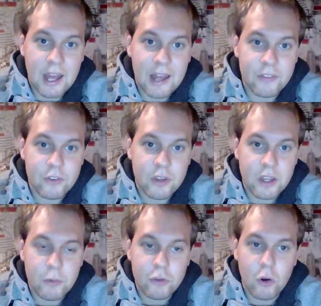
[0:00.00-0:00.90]
and
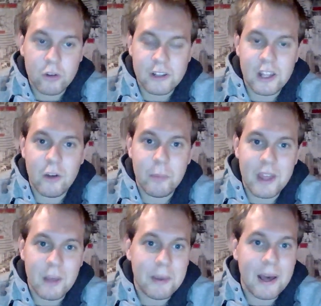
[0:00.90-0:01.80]
you talked a little
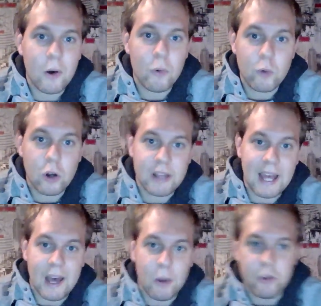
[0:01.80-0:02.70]
bit about Ron
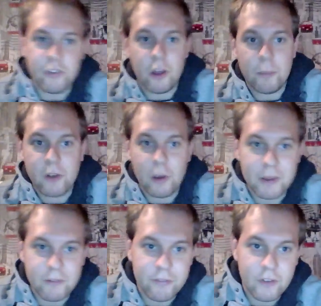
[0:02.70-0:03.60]
Howard's
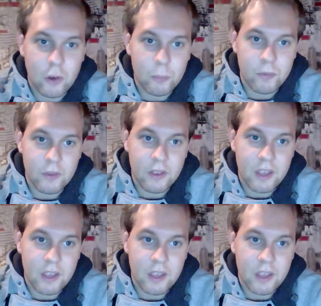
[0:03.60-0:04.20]
upcoming film,